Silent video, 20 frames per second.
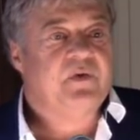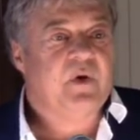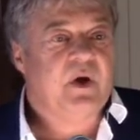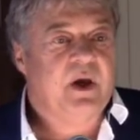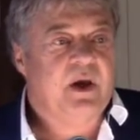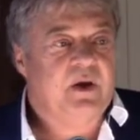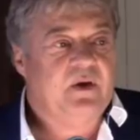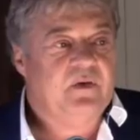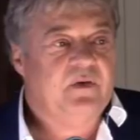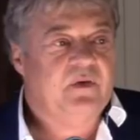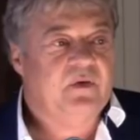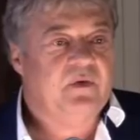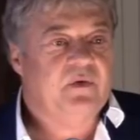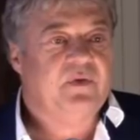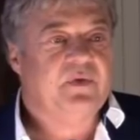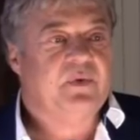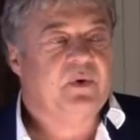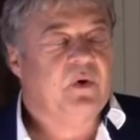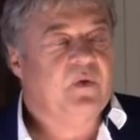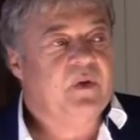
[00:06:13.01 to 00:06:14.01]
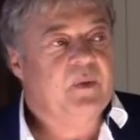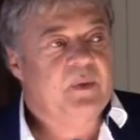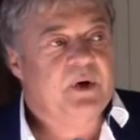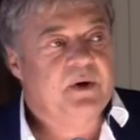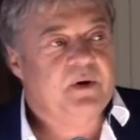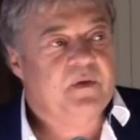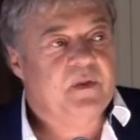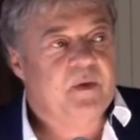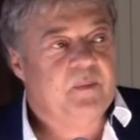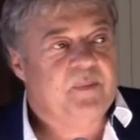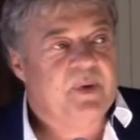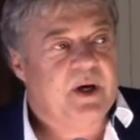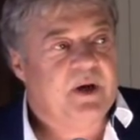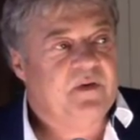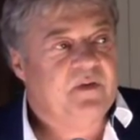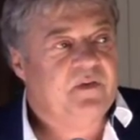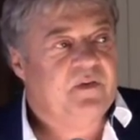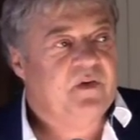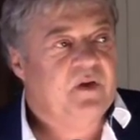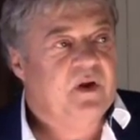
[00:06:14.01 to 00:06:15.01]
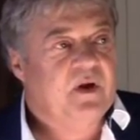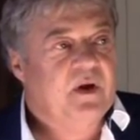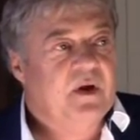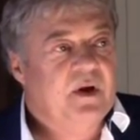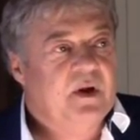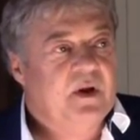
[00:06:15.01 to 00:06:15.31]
trying to throw them under the bus,